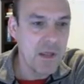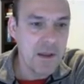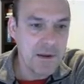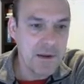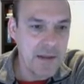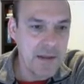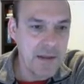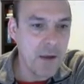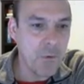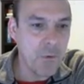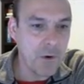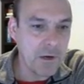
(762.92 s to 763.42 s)

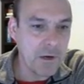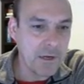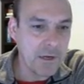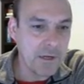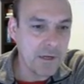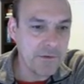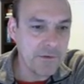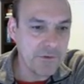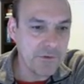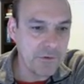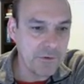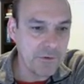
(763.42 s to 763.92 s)
now we're
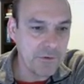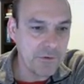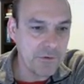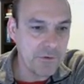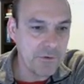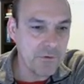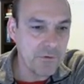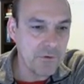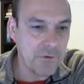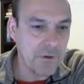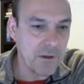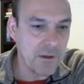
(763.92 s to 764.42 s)

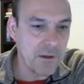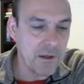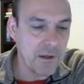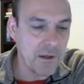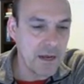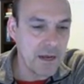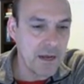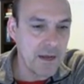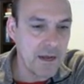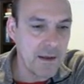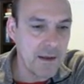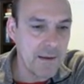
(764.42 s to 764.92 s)
into
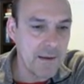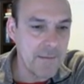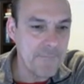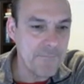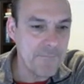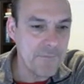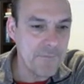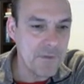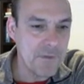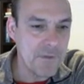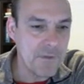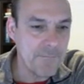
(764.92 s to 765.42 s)

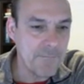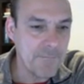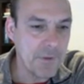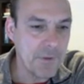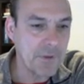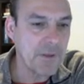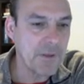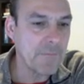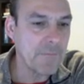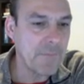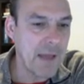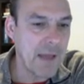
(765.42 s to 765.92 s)

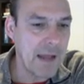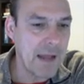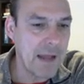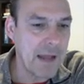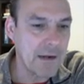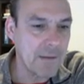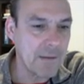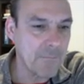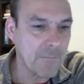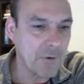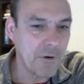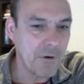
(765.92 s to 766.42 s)
building block
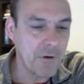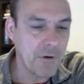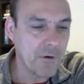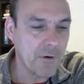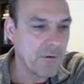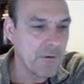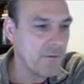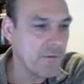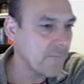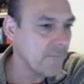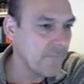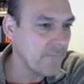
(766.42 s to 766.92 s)
number
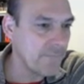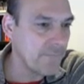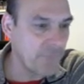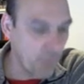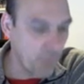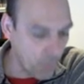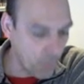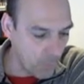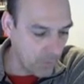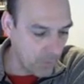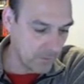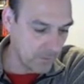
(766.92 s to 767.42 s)

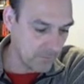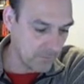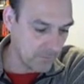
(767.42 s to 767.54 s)
4,